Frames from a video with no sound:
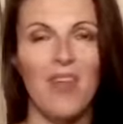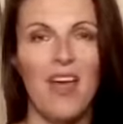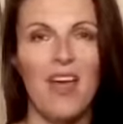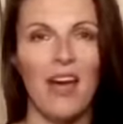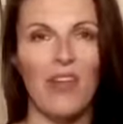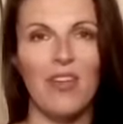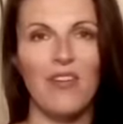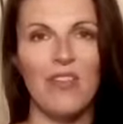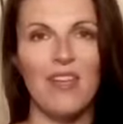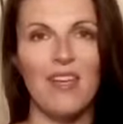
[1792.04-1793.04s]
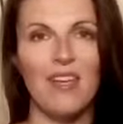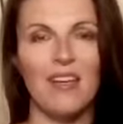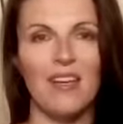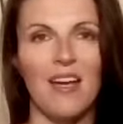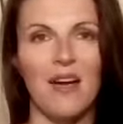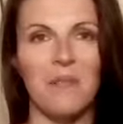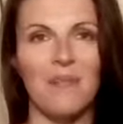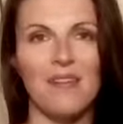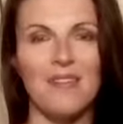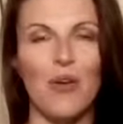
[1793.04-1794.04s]
I think
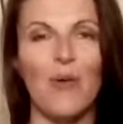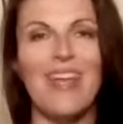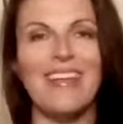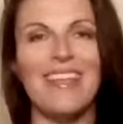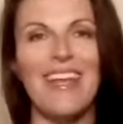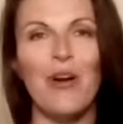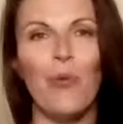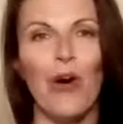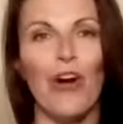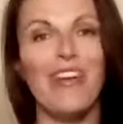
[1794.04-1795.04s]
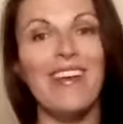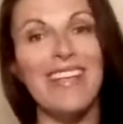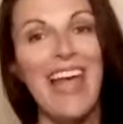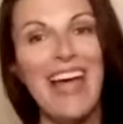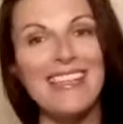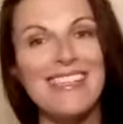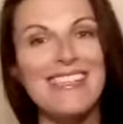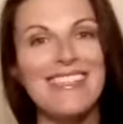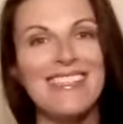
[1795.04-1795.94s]
so in a word, yes.